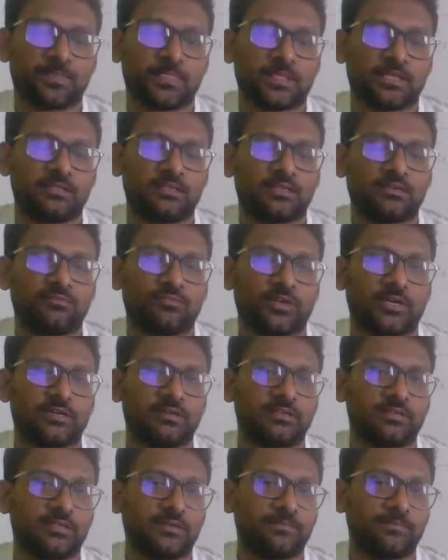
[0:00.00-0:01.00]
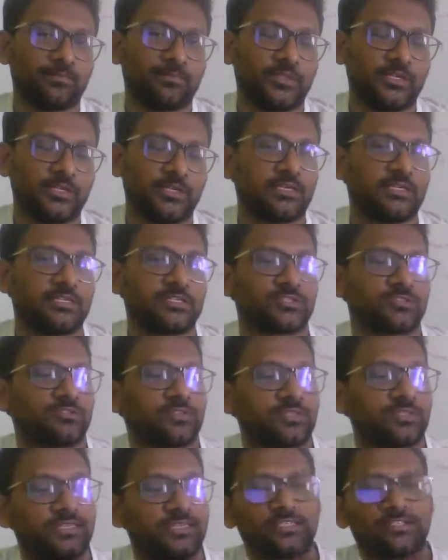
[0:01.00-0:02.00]
and then finally it leads to
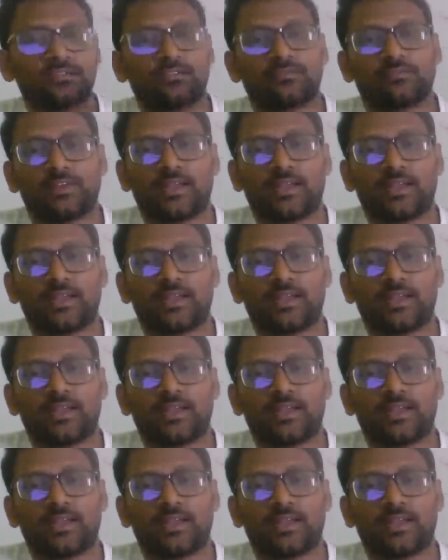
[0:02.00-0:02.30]
release of